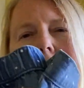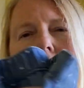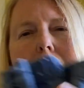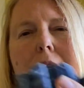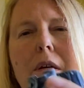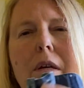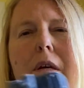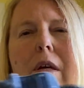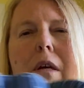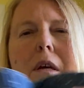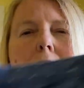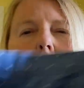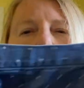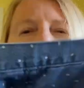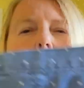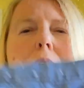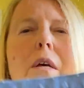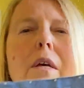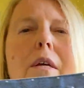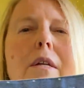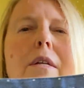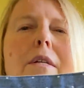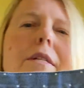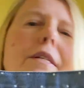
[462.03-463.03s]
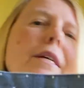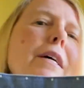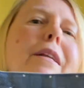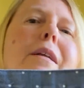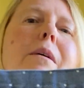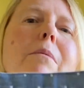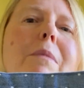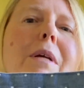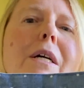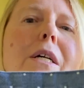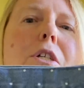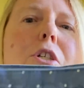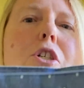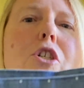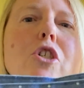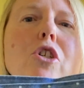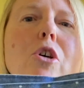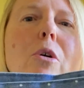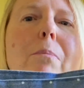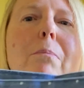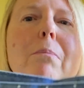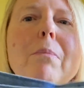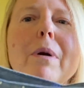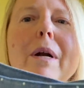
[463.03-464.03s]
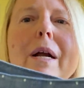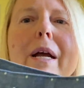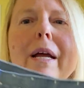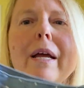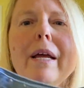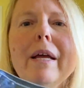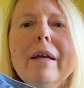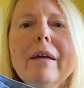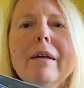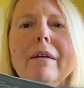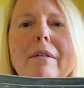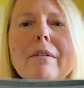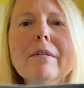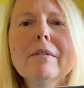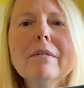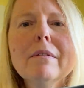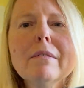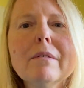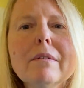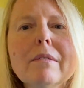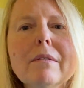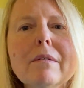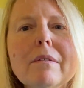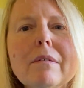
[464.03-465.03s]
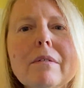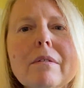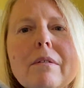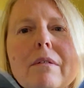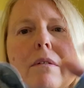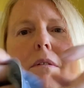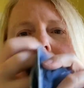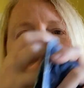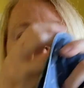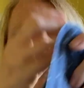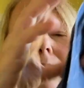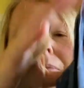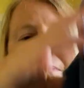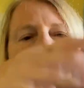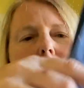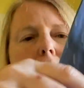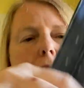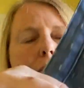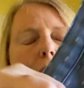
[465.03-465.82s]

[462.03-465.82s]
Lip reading: a denim, like a chambray. It's got a bit of